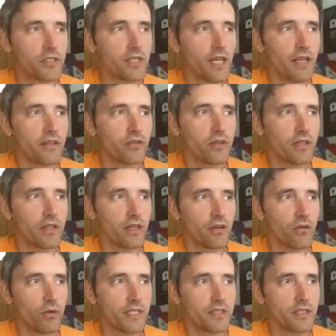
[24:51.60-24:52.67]
just answering the
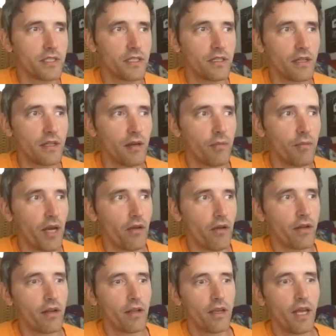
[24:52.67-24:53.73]
question about
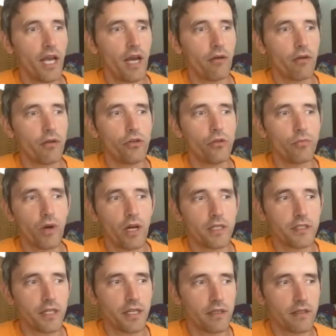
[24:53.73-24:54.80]
how a new
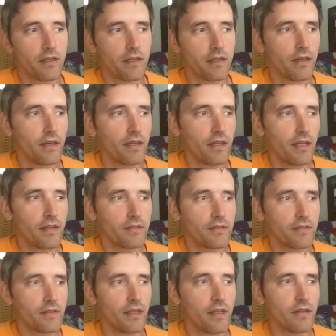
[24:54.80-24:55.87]
project
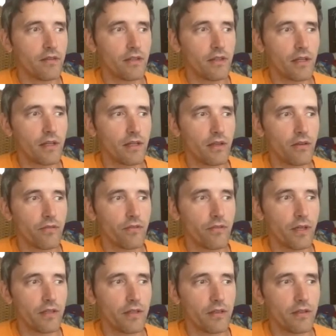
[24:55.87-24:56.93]
gets into the
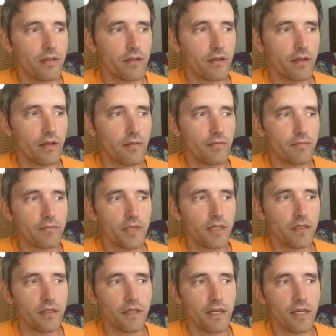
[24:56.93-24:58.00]
CLRFUND,
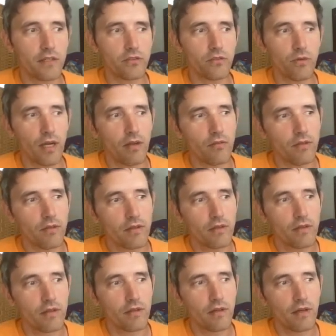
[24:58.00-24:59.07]
into the next round
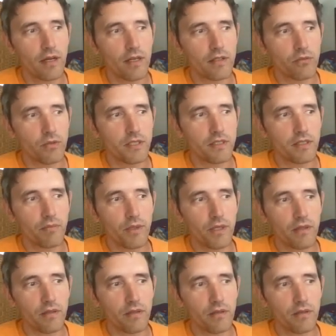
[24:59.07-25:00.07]
as a recipient.